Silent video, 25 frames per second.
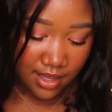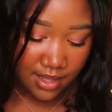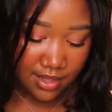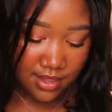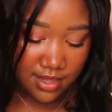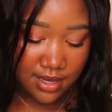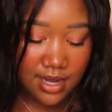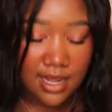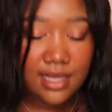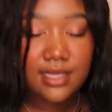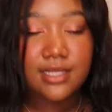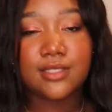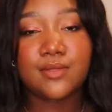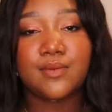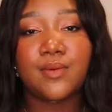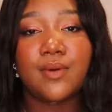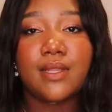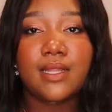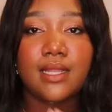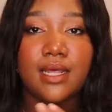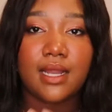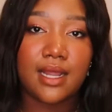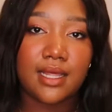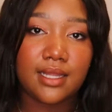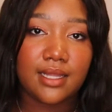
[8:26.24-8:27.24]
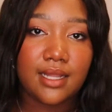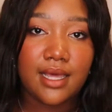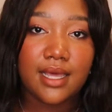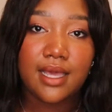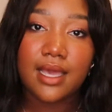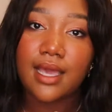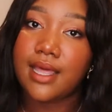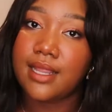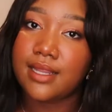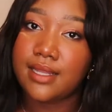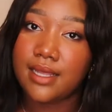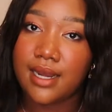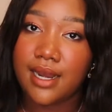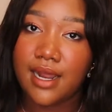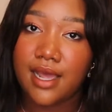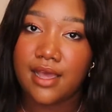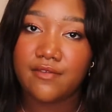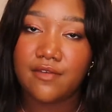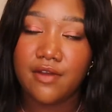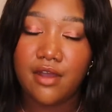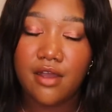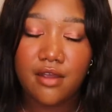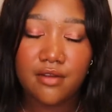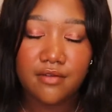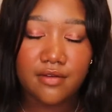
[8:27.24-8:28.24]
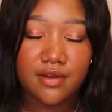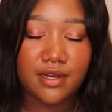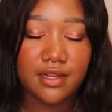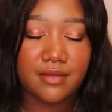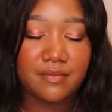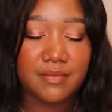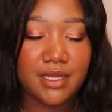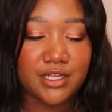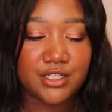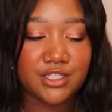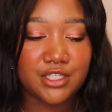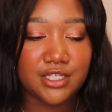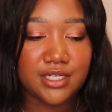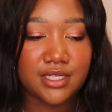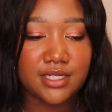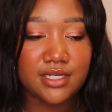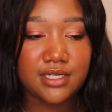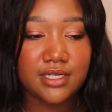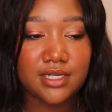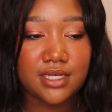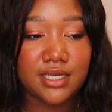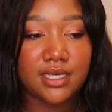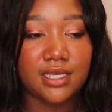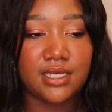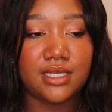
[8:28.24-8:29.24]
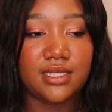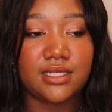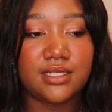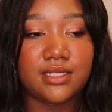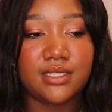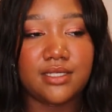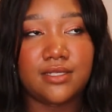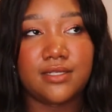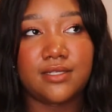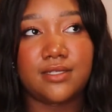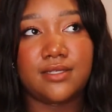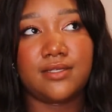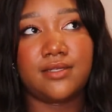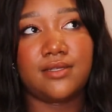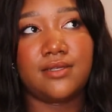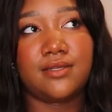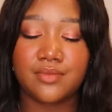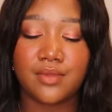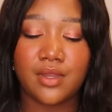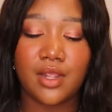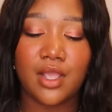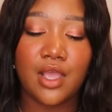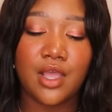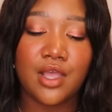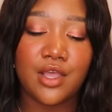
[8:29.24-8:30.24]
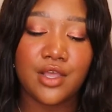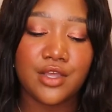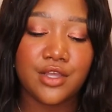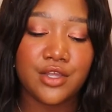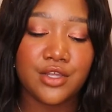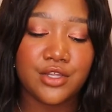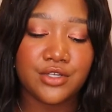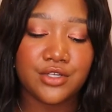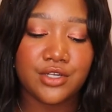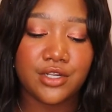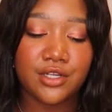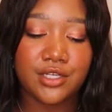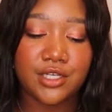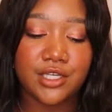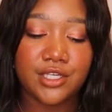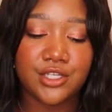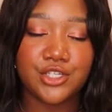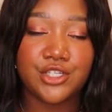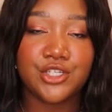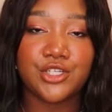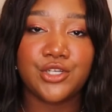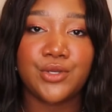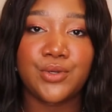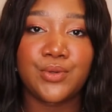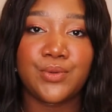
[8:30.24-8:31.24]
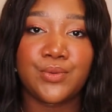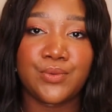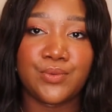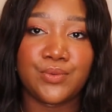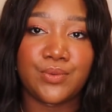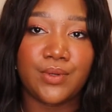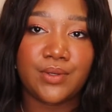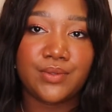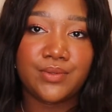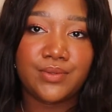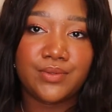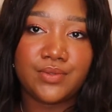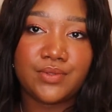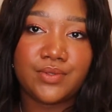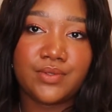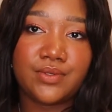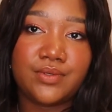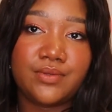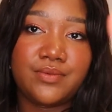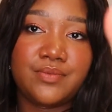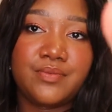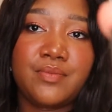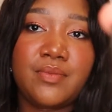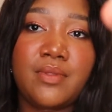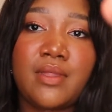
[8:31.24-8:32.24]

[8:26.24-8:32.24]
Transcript: The next one that I like and that I've already mentioned is Turkish Rose.